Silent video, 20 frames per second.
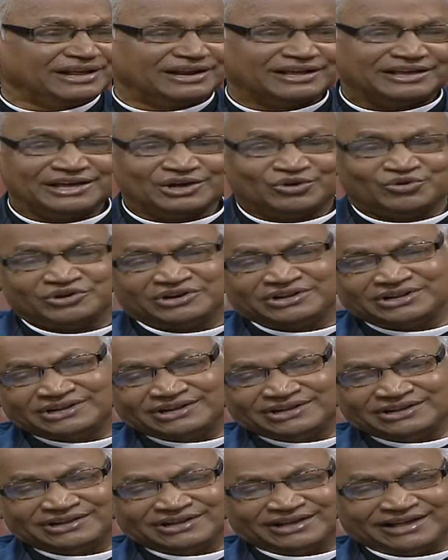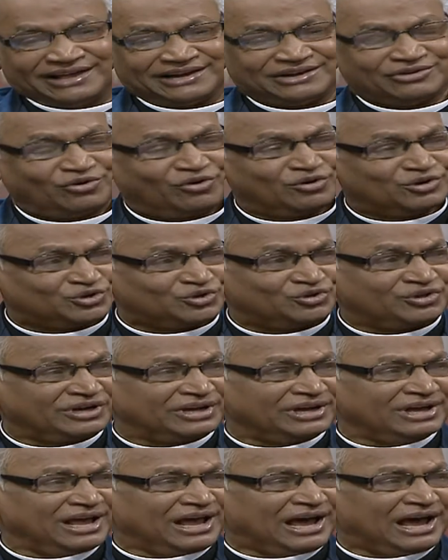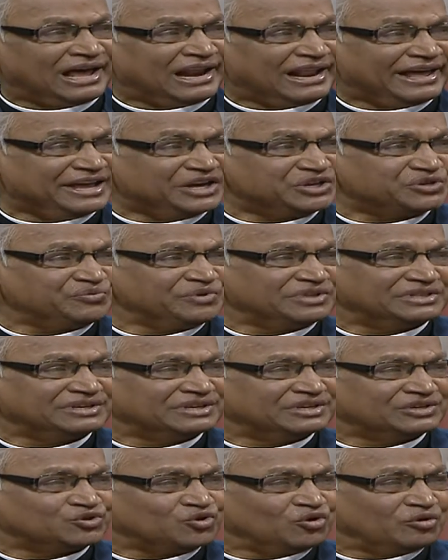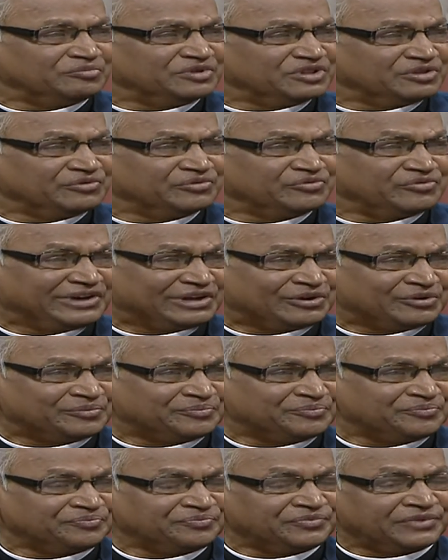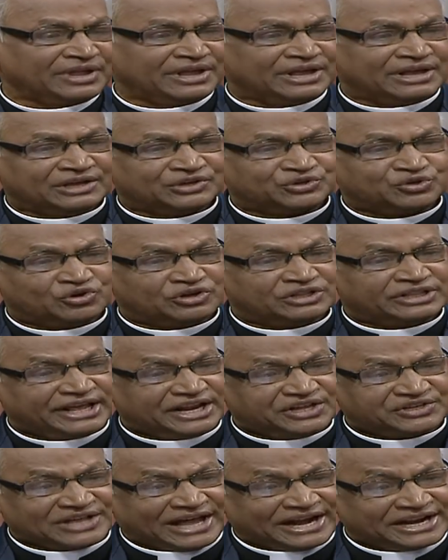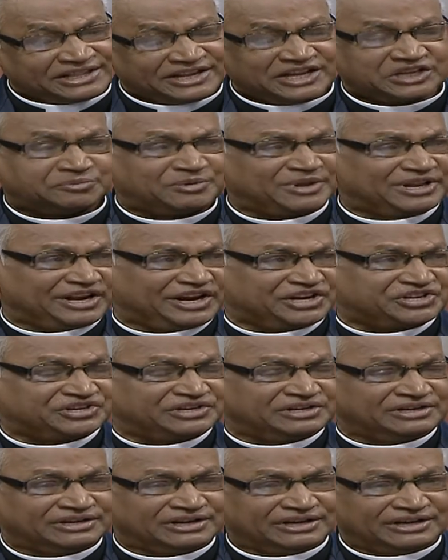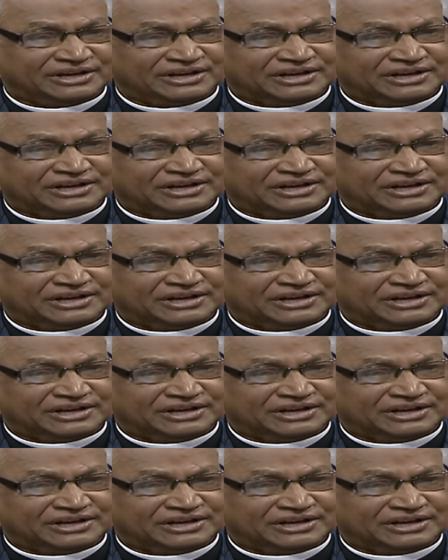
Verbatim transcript: then he could uh, get also the alliance with, so, with Pharaoh. Yes. So there is another explanation.